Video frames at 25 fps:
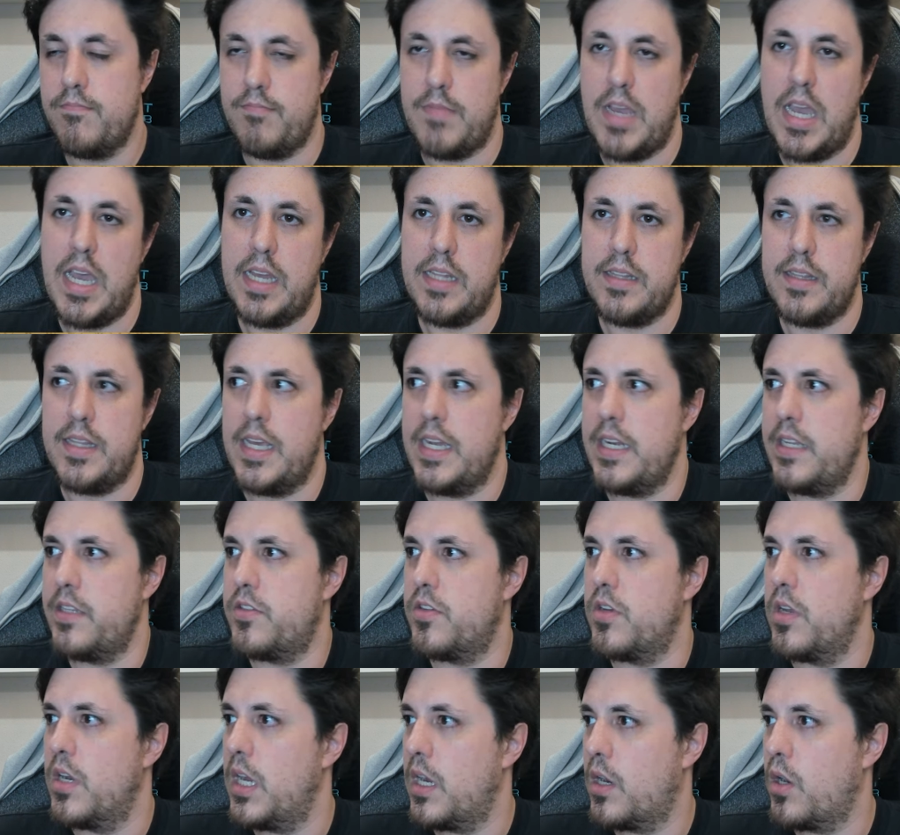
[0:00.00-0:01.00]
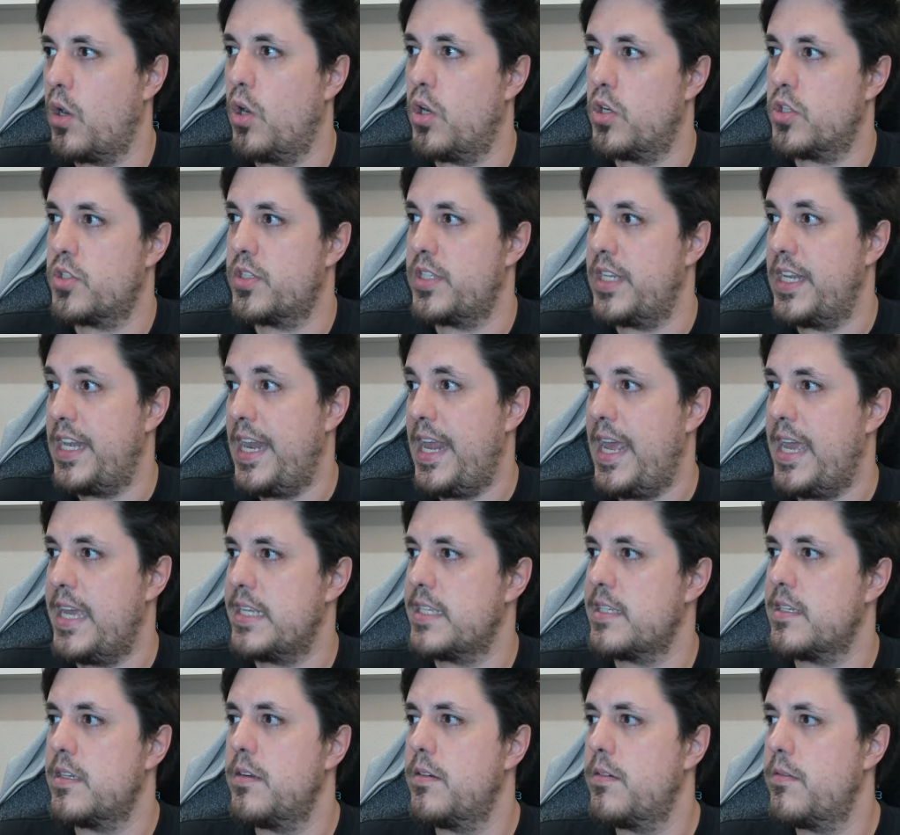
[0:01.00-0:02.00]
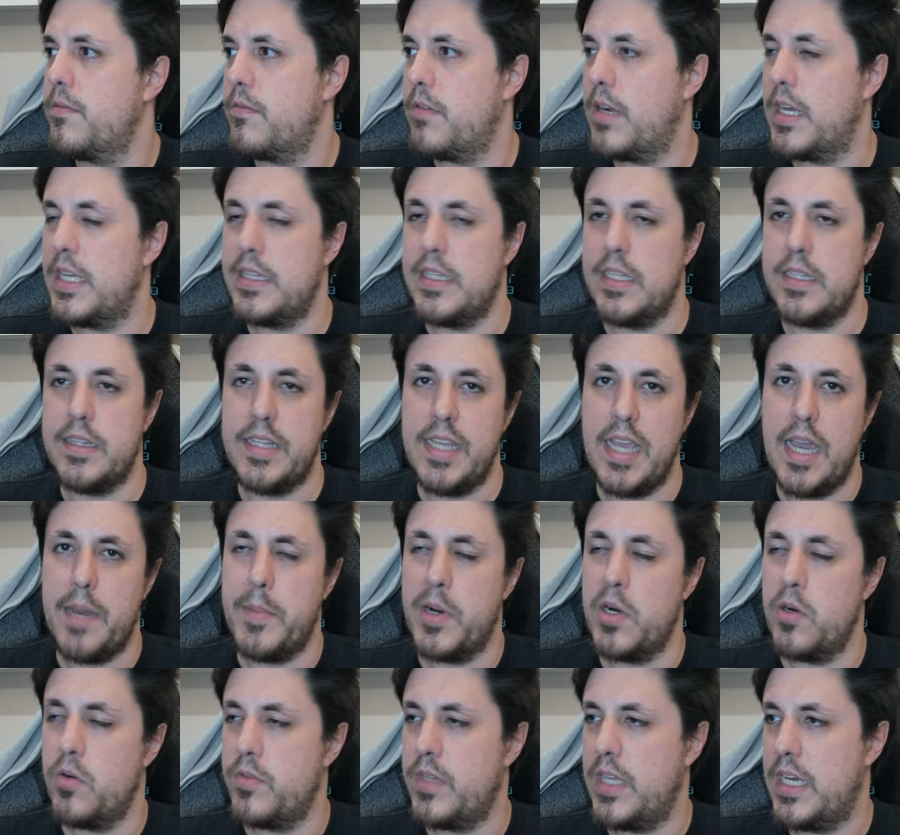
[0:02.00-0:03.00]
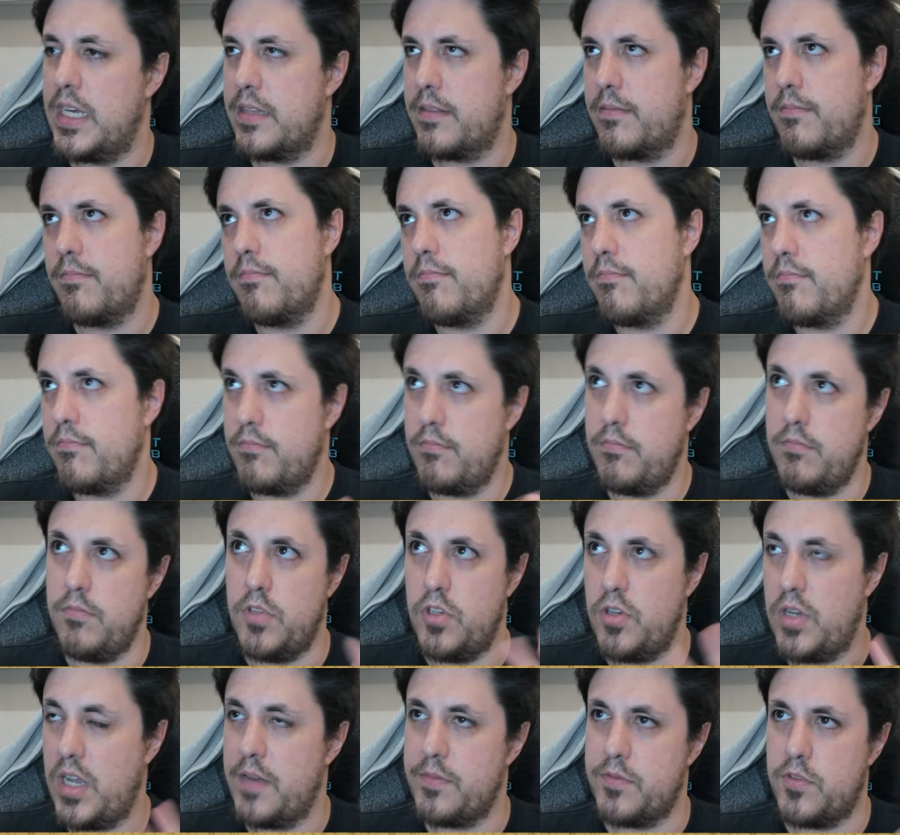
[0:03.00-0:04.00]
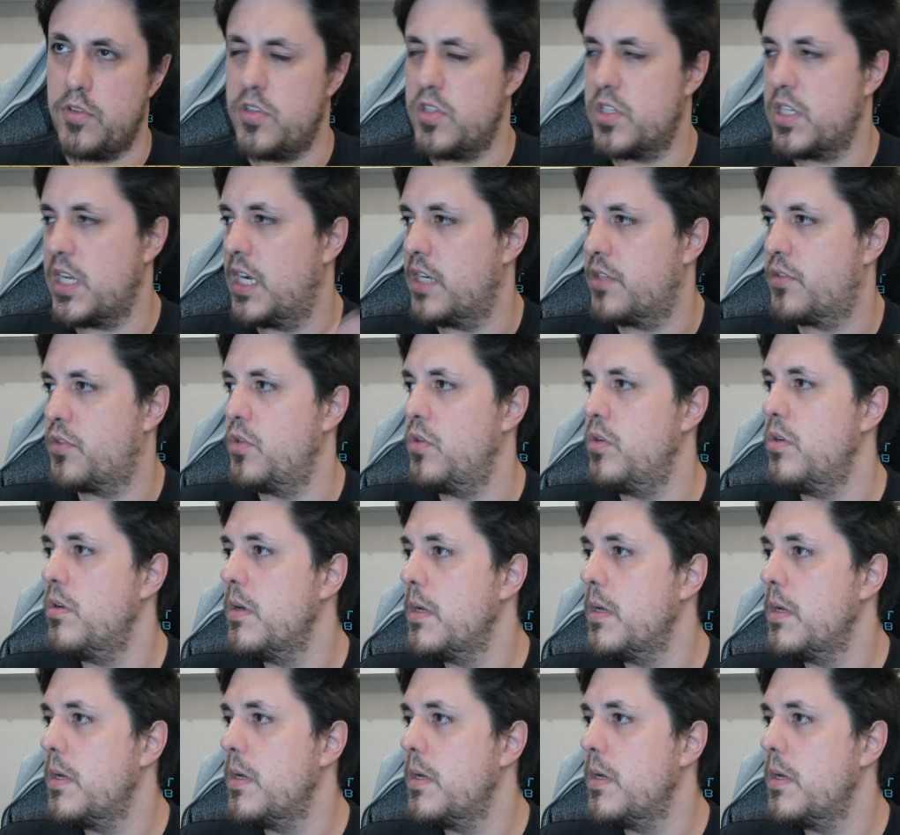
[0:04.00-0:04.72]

and then it's gonna cost less, right, than the Amaru that you have to discard too.